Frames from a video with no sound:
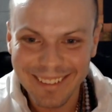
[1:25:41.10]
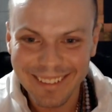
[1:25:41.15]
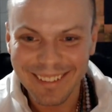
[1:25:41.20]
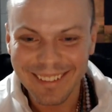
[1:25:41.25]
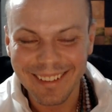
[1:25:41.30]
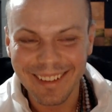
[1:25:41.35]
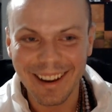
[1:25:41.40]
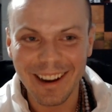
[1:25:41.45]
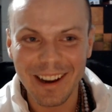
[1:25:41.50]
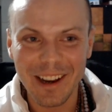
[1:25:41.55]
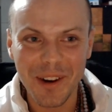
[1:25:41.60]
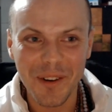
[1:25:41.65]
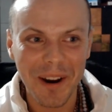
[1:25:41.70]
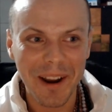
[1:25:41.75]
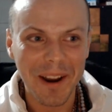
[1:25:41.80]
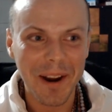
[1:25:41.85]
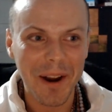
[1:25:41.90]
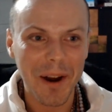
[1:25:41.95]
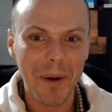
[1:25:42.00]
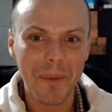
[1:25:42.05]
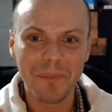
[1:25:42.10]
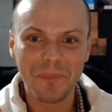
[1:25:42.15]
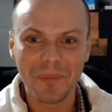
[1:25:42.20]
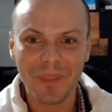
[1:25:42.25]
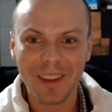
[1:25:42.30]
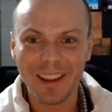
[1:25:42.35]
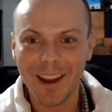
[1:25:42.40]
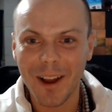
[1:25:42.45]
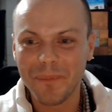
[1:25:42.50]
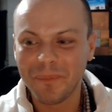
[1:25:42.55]
anyway,
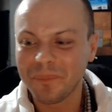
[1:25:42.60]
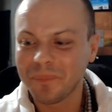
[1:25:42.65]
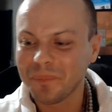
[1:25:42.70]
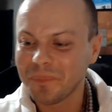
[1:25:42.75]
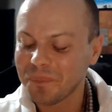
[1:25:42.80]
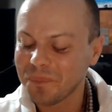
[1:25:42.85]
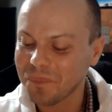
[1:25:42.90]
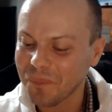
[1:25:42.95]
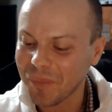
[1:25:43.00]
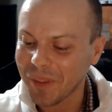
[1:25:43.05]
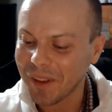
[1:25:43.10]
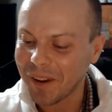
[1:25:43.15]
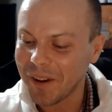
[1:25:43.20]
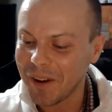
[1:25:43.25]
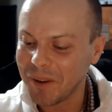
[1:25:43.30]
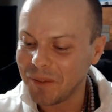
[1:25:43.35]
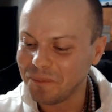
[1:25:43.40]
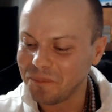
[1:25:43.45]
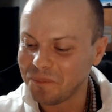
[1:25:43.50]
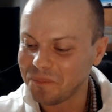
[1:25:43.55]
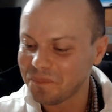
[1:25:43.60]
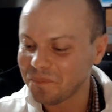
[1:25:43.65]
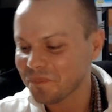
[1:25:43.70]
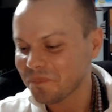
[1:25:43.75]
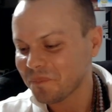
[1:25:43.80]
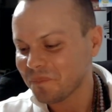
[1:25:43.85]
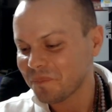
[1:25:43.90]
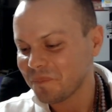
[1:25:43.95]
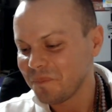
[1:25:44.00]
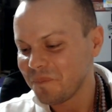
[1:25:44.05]
yeah. Um,
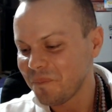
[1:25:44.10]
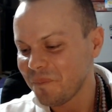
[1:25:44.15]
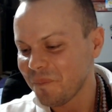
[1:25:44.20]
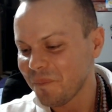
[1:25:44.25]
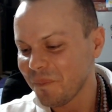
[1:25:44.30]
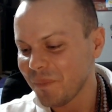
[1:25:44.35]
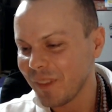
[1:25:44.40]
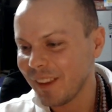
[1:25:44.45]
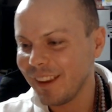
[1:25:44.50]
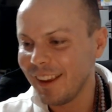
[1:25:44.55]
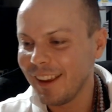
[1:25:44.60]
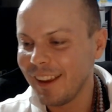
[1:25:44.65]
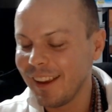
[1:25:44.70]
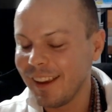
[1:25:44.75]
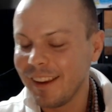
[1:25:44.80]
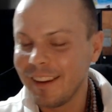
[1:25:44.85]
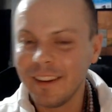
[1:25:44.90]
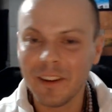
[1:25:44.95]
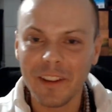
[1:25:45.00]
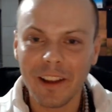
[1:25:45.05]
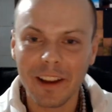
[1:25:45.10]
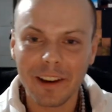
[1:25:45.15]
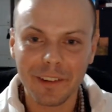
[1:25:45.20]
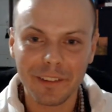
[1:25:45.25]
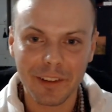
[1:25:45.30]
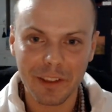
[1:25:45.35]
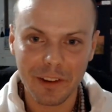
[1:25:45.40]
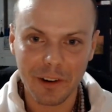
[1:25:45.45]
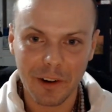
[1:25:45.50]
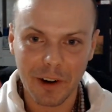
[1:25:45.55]
like I
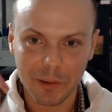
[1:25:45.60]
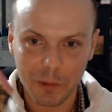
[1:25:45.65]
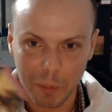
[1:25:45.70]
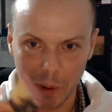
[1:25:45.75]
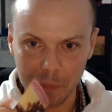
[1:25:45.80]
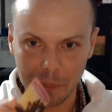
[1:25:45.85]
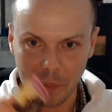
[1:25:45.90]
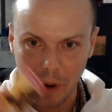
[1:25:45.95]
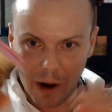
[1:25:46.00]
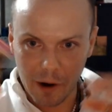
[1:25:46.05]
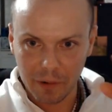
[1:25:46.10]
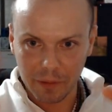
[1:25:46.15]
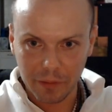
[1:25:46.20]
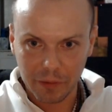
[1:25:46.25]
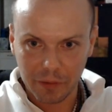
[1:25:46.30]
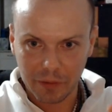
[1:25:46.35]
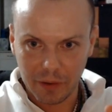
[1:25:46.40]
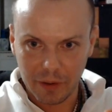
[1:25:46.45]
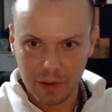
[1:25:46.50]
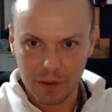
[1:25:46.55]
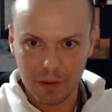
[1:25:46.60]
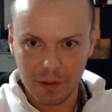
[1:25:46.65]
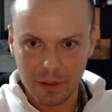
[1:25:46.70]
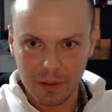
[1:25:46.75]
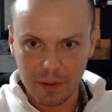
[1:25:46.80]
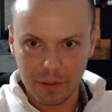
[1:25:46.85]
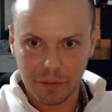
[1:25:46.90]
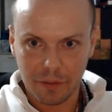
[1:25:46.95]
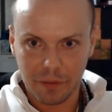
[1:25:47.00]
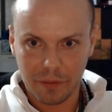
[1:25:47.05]
said, there has to be a balance.
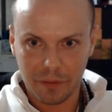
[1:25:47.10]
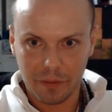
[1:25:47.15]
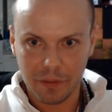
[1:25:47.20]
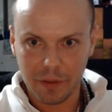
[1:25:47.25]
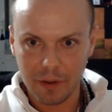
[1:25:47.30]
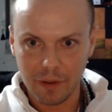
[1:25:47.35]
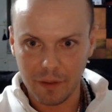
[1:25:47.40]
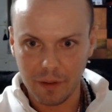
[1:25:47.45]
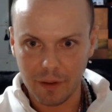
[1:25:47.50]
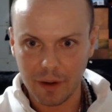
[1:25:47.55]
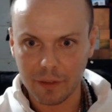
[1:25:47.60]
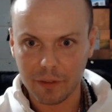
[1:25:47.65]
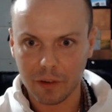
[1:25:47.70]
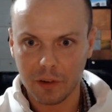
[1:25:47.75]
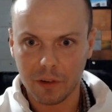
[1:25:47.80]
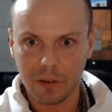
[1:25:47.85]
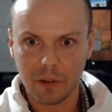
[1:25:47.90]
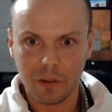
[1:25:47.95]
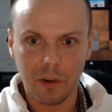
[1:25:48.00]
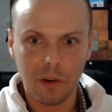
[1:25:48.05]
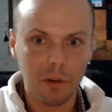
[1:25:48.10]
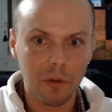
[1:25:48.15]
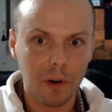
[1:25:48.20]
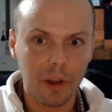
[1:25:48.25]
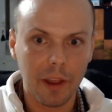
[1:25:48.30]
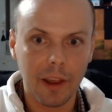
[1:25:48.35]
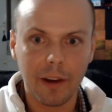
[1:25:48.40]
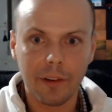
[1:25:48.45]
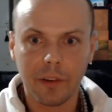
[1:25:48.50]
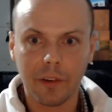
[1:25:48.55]
If you enter into new
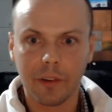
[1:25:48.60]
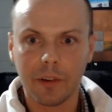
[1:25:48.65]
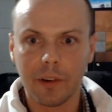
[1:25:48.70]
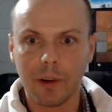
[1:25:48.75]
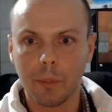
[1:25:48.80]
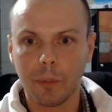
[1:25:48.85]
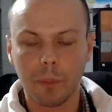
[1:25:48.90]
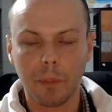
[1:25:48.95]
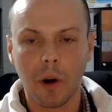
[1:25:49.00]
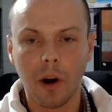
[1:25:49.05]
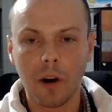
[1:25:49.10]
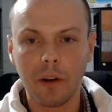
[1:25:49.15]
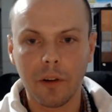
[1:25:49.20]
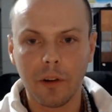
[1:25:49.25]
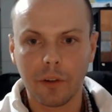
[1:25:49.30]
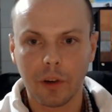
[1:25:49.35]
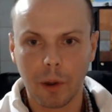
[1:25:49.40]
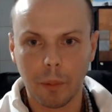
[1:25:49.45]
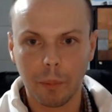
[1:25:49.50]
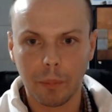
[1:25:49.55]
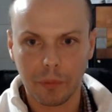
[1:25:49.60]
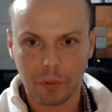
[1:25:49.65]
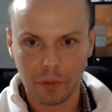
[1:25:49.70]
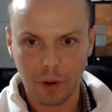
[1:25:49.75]
relationships or partnerships,